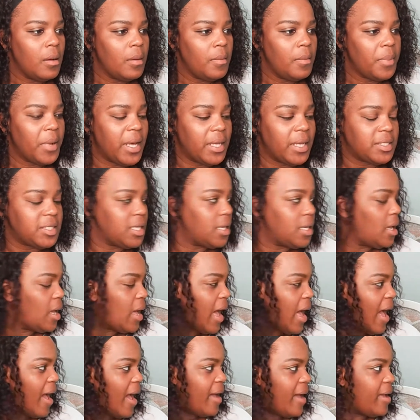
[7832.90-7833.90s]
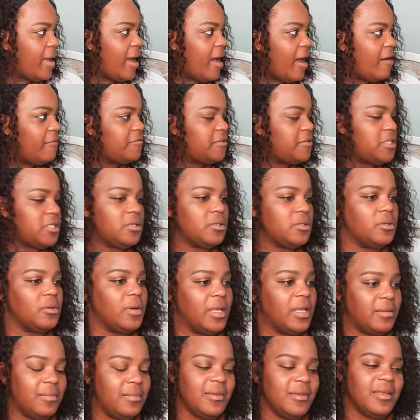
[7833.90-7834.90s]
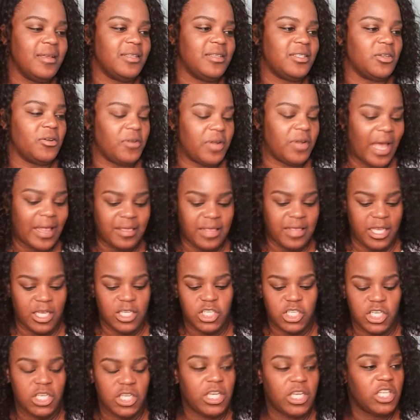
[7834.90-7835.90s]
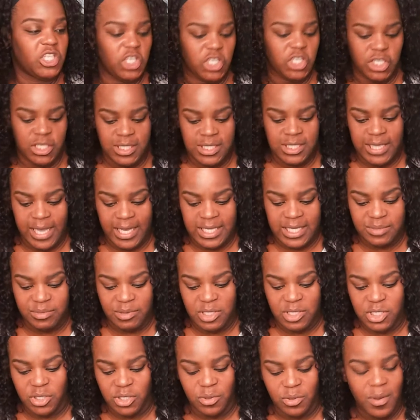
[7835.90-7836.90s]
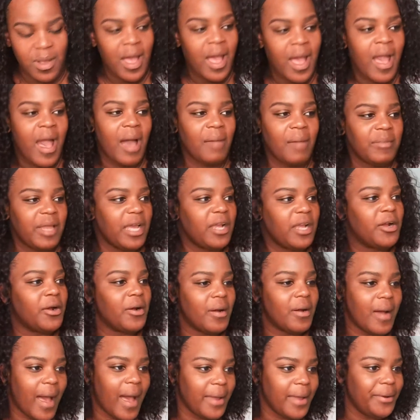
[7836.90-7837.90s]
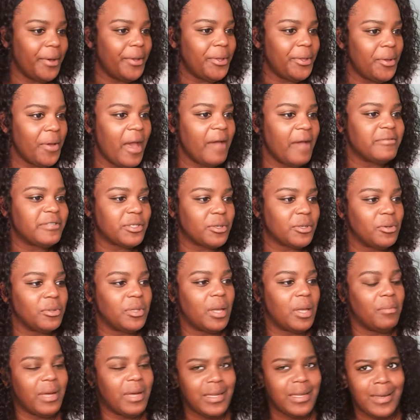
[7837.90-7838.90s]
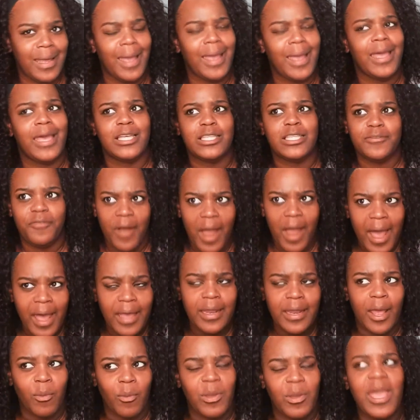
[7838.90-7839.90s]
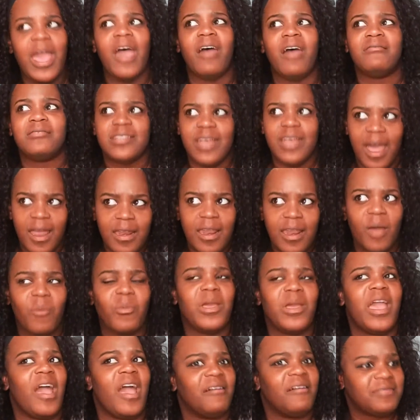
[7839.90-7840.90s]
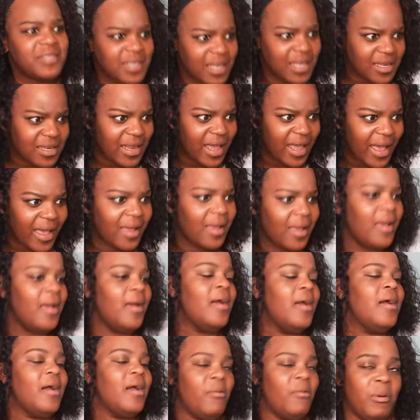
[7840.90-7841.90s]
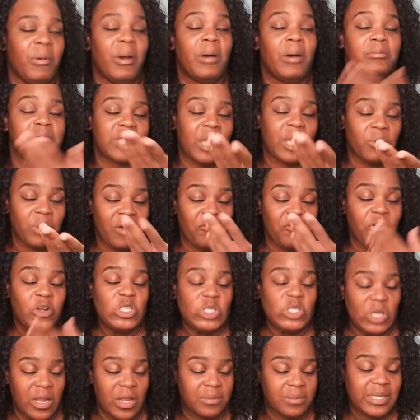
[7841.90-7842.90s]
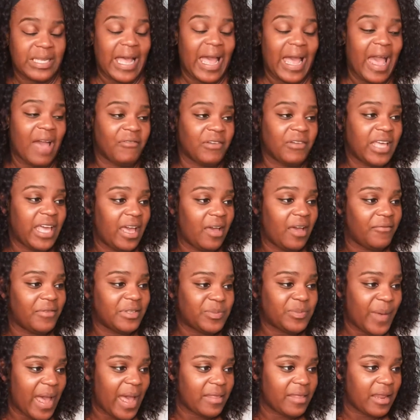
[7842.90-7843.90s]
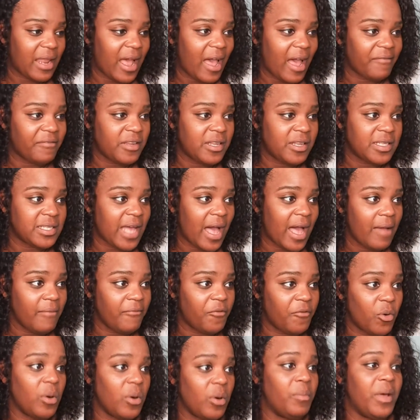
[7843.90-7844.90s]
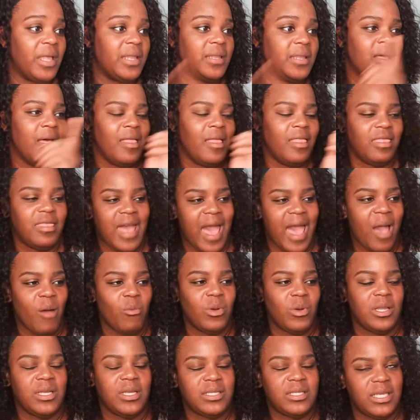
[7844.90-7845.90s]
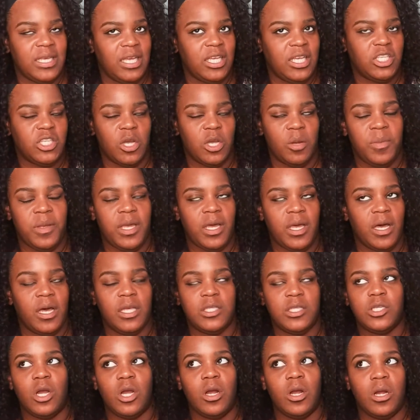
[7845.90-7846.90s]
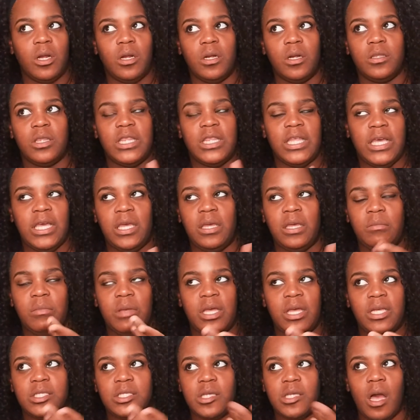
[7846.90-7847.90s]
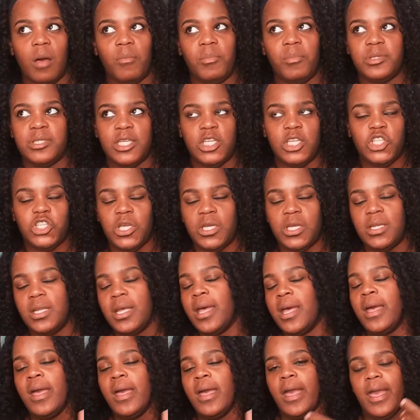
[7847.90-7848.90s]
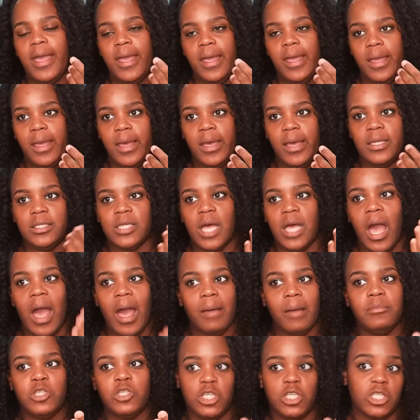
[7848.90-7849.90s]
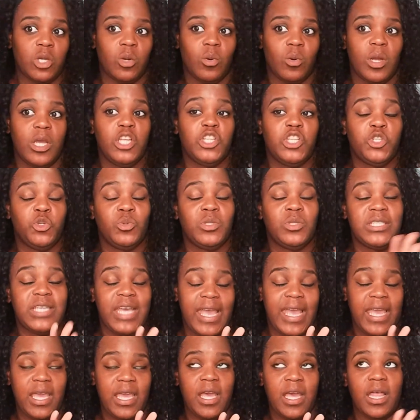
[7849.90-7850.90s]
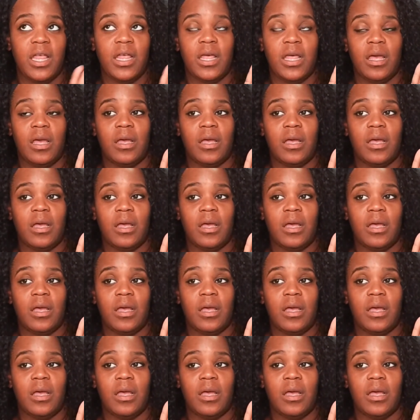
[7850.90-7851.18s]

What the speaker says: But I have to, and so I think she just texted me too. I'm like, girl, I know you have school on Monday. It's Friday. We have Saturday. We have Sunday. When I was like, when I first started, I'm like, I have a canvas bag that I have to design for, but that one is easier because her theme is composition, and I'm just going to take.